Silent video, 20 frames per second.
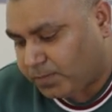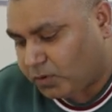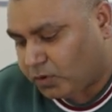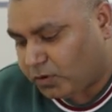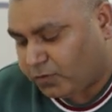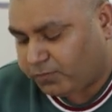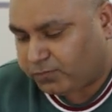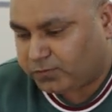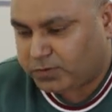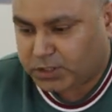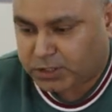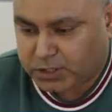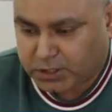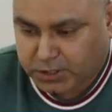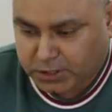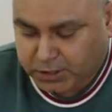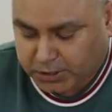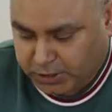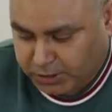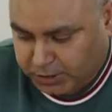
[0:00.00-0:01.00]
of
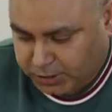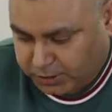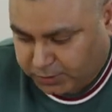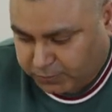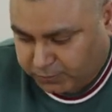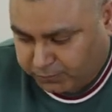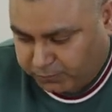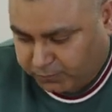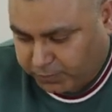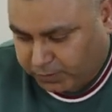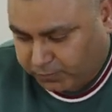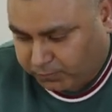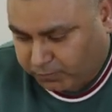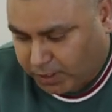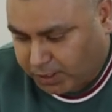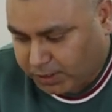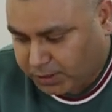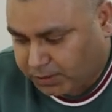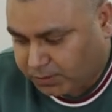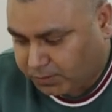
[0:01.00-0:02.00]
the
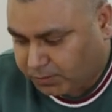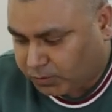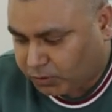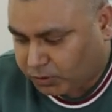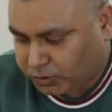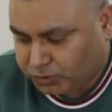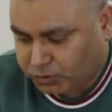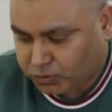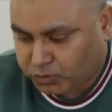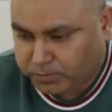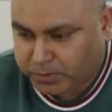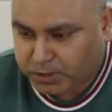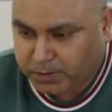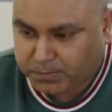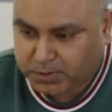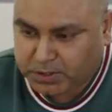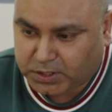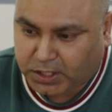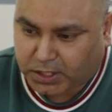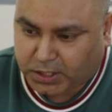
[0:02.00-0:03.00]
one or two
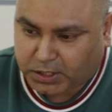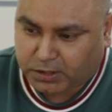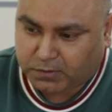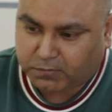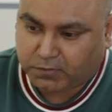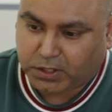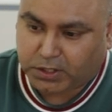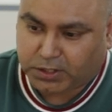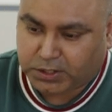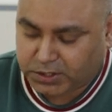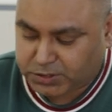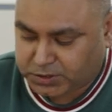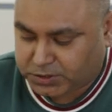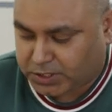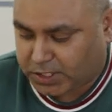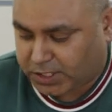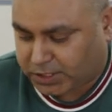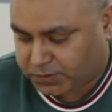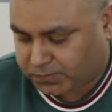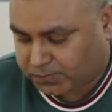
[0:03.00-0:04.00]
maybe the
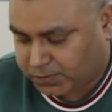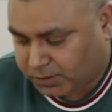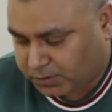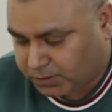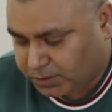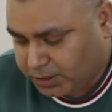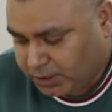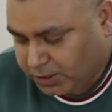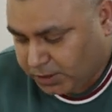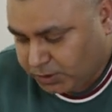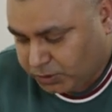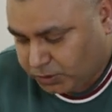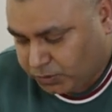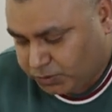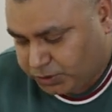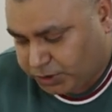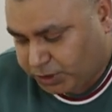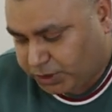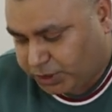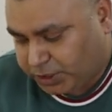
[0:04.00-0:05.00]
advantage as well
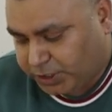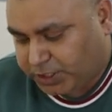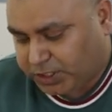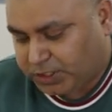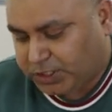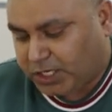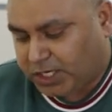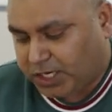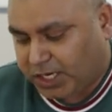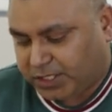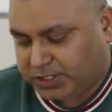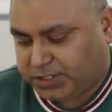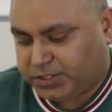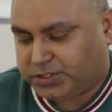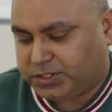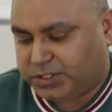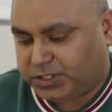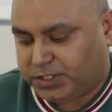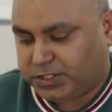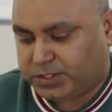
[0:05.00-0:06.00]
to generate the
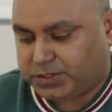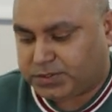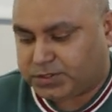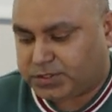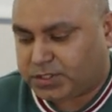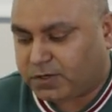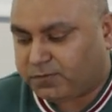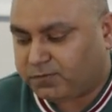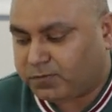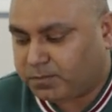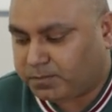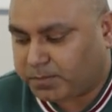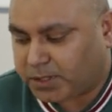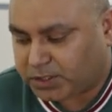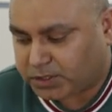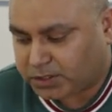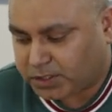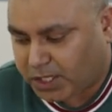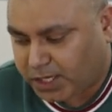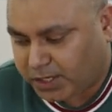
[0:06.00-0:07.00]
electricity and stuff.
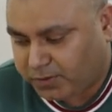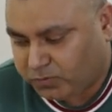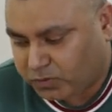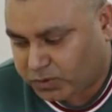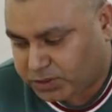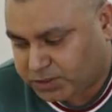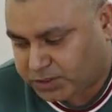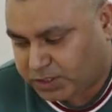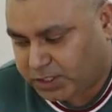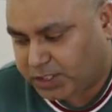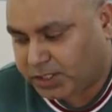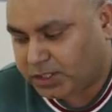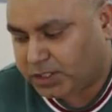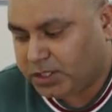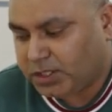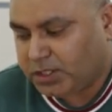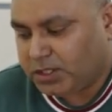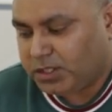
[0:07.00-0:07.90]
But I would say